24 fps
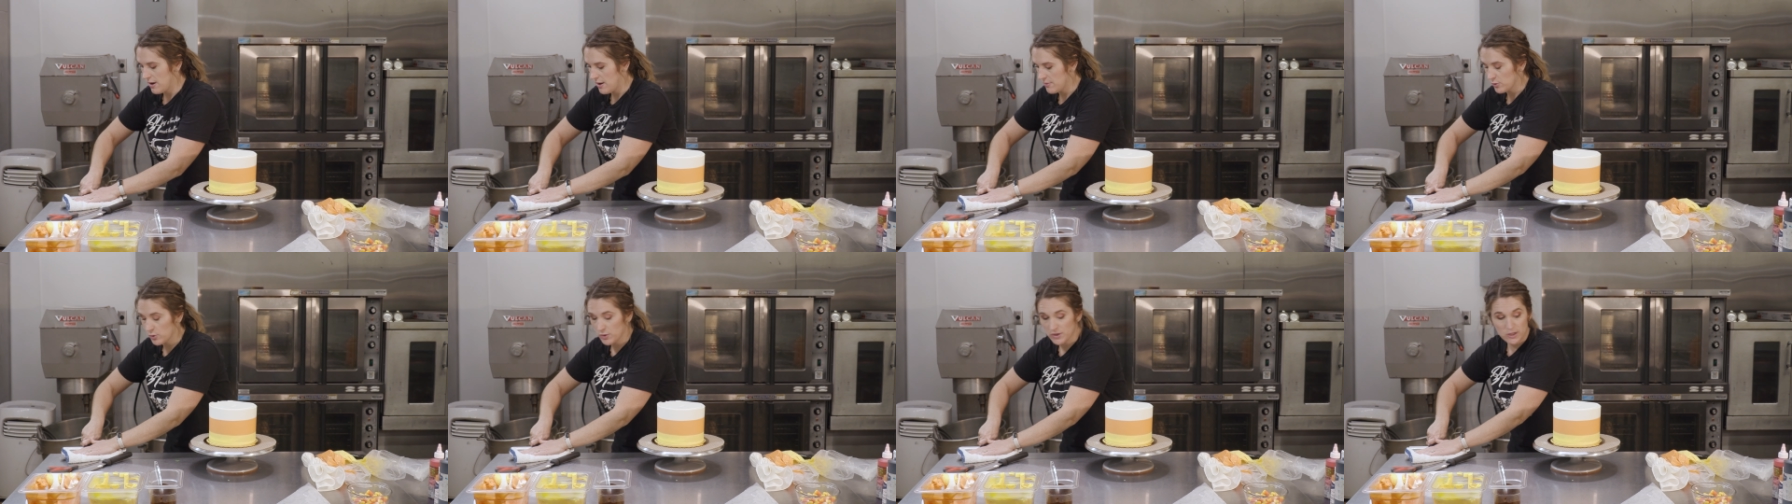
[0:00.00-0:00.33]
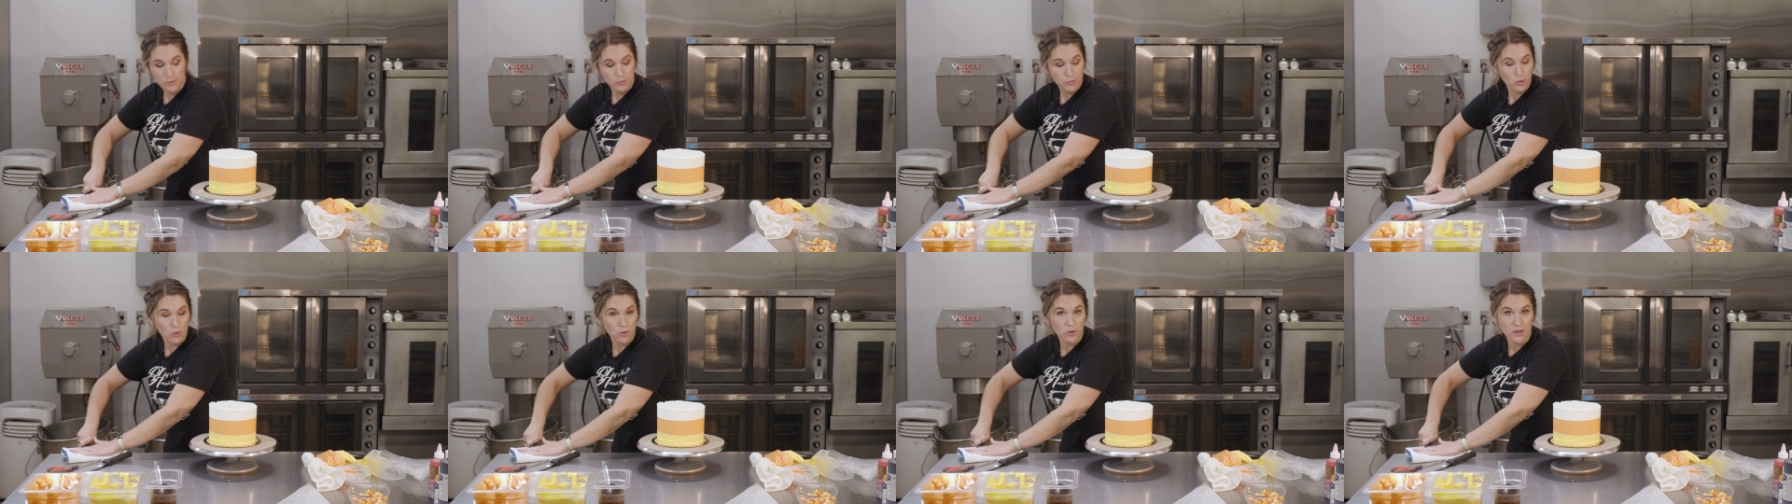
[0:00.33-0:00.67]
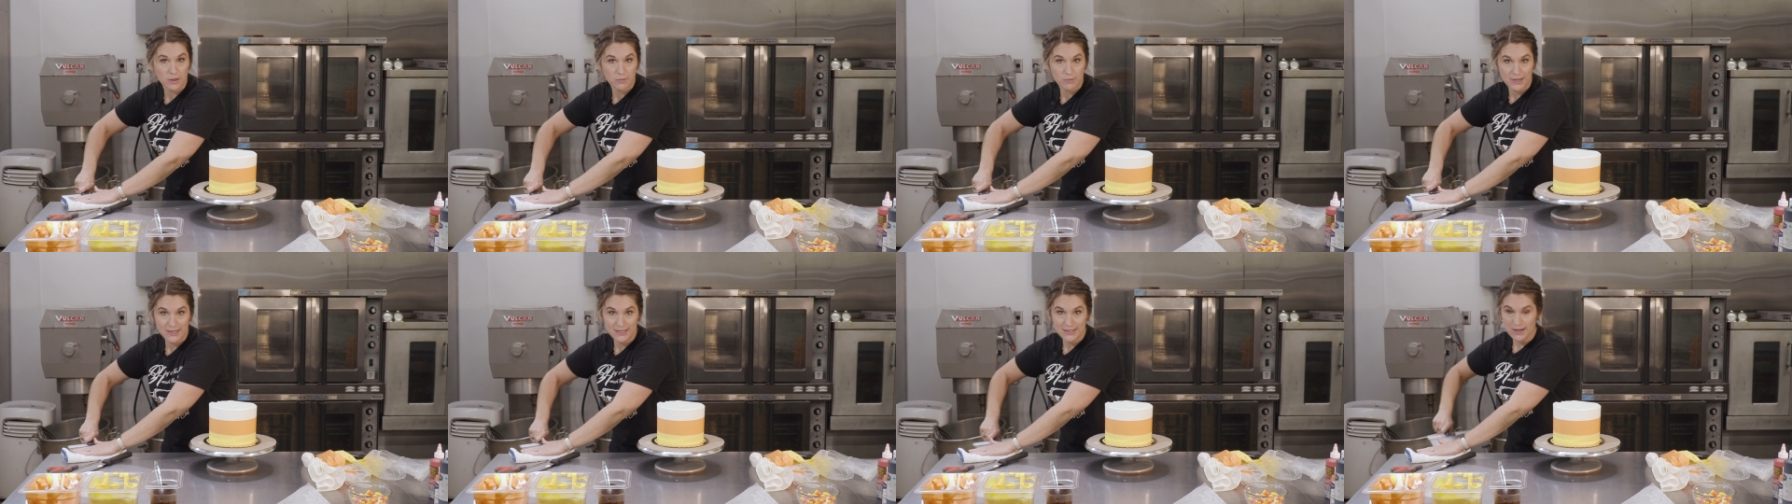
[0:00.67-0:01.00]
I'm going to pull
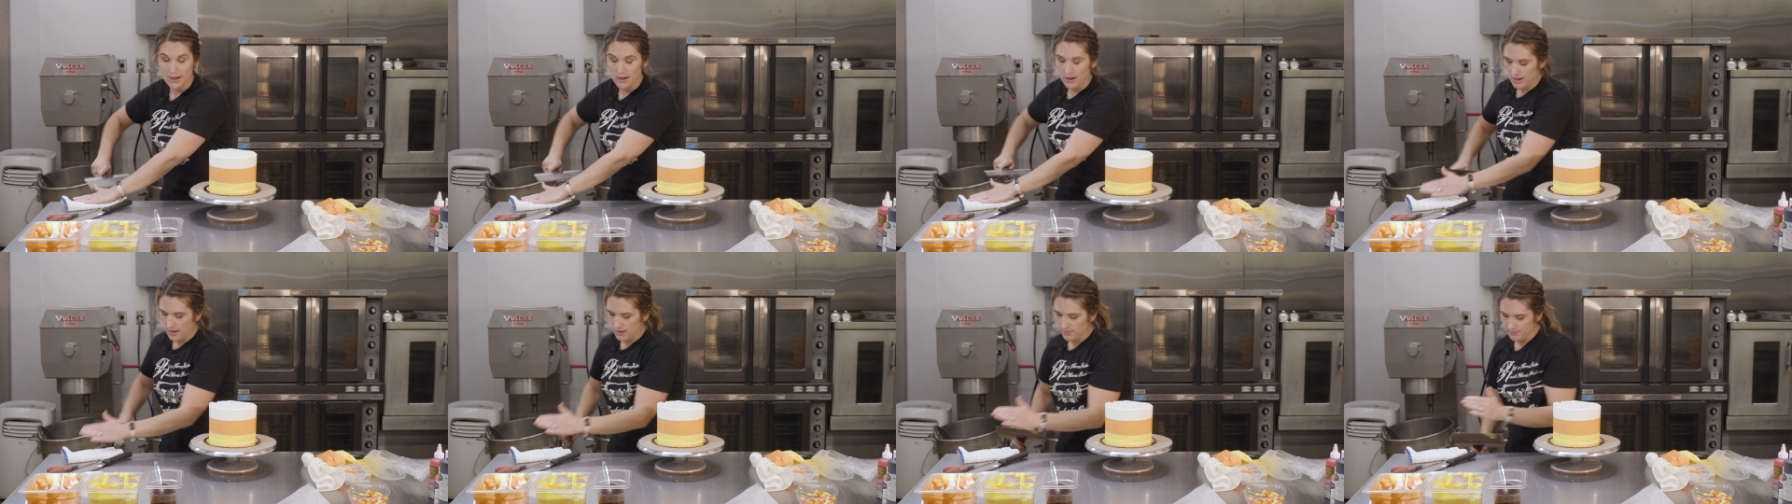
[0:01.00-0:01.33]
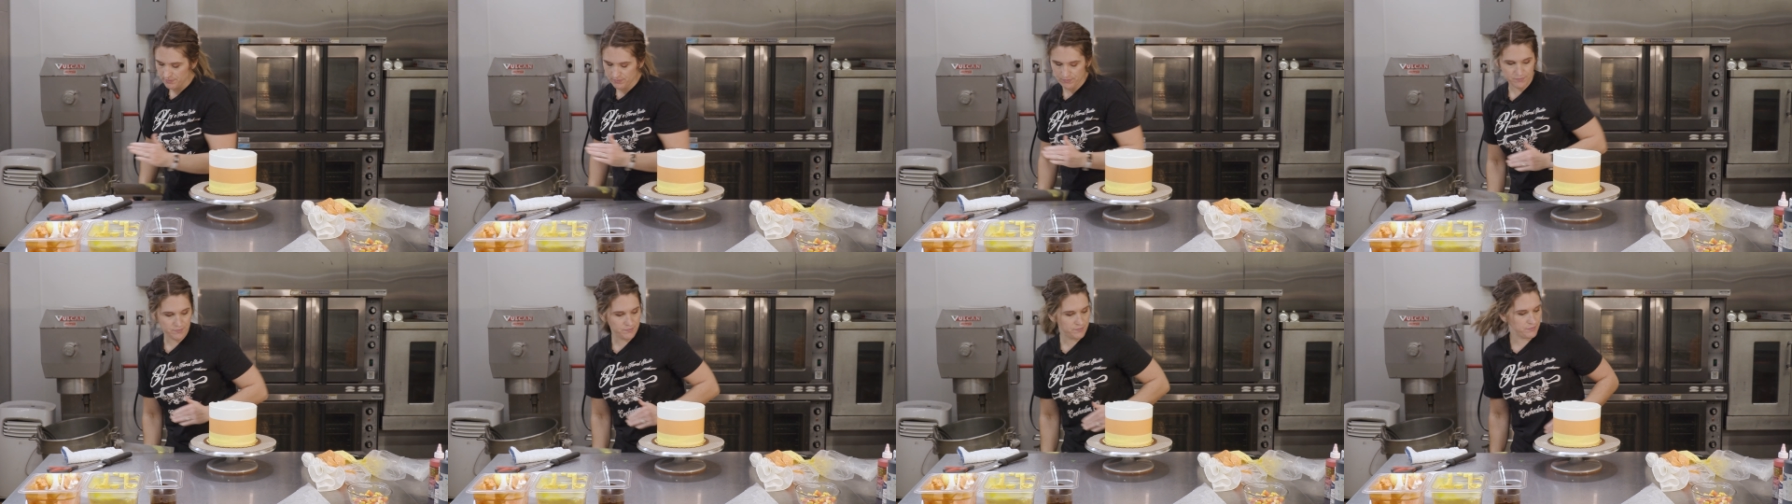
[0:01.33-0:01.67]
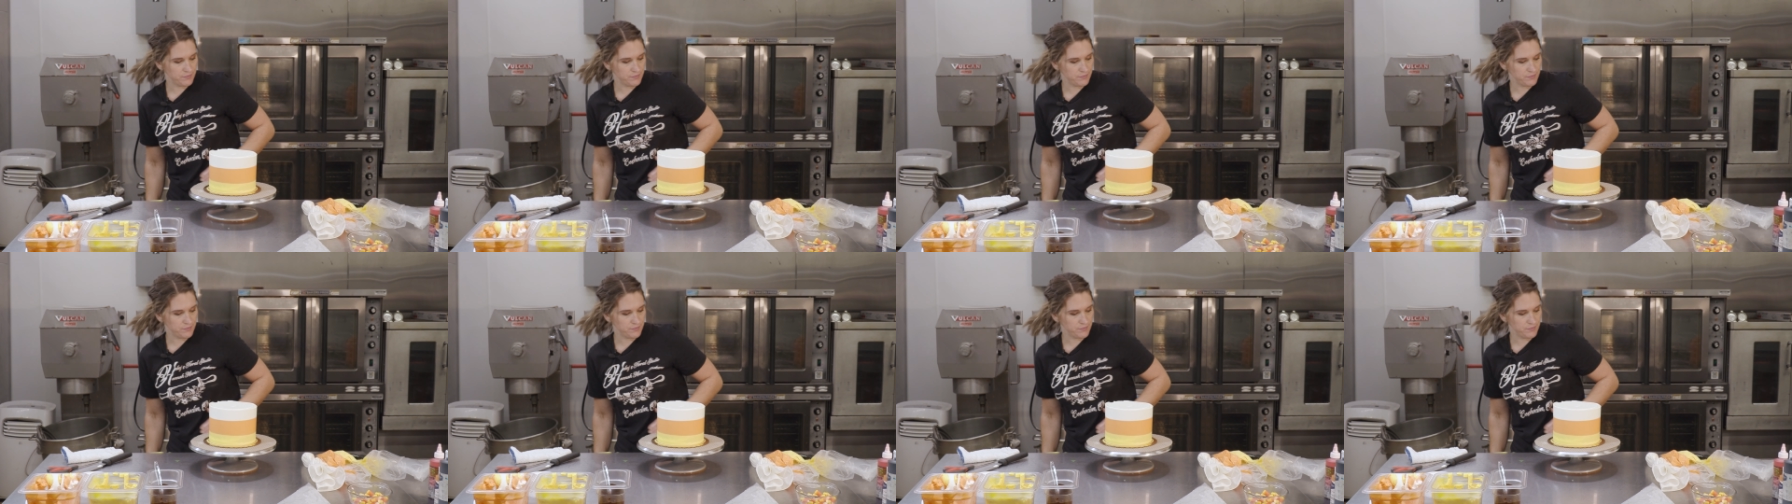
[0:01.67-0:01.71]
in my top.